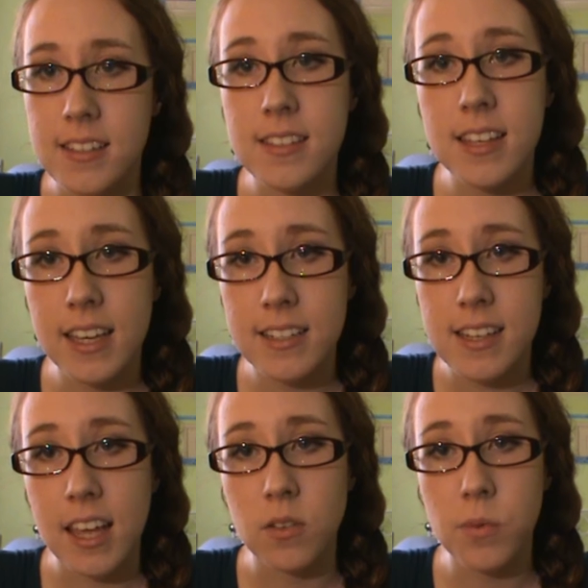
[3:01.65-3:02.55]
to
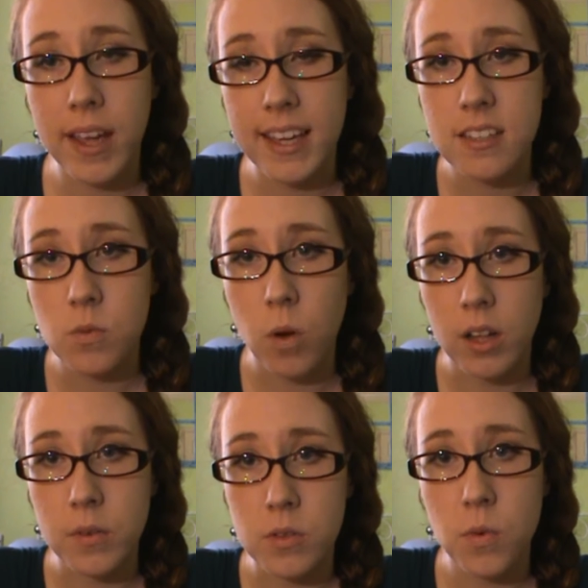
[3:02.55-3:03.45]
sit and wait
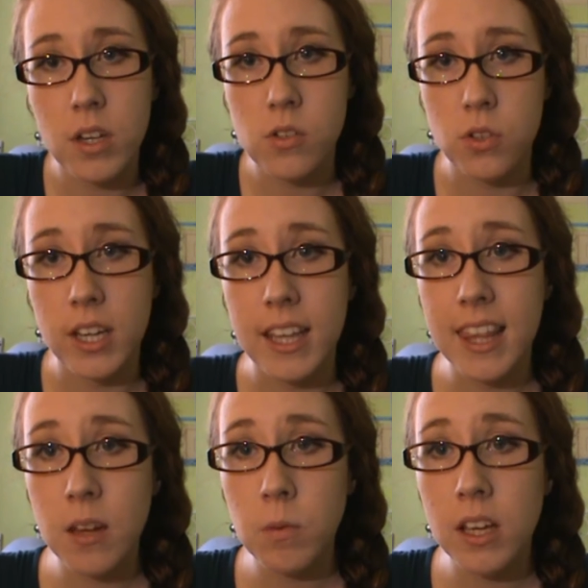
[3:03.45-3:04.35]
while it was rendering,
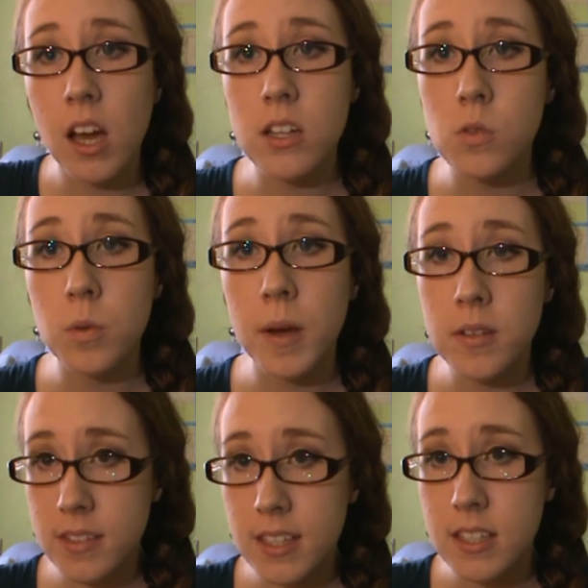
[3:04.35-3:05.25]
and then when it got to
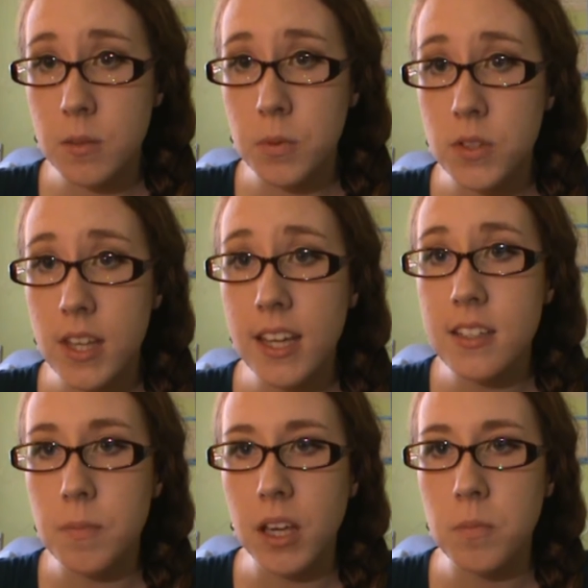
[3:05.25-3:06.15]
about
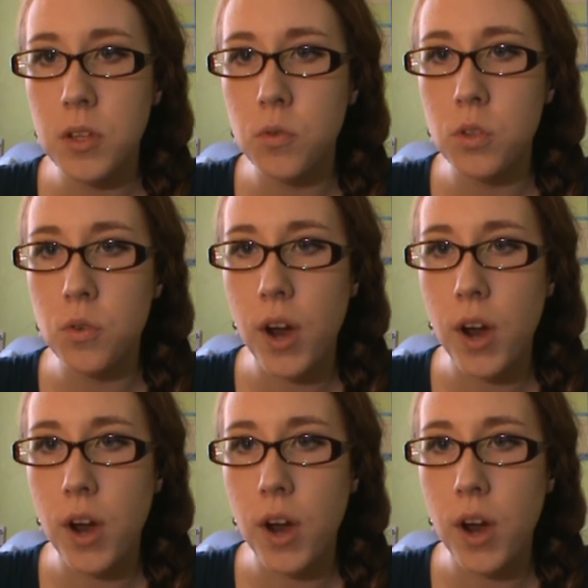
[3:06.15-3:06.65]
60%, my computer would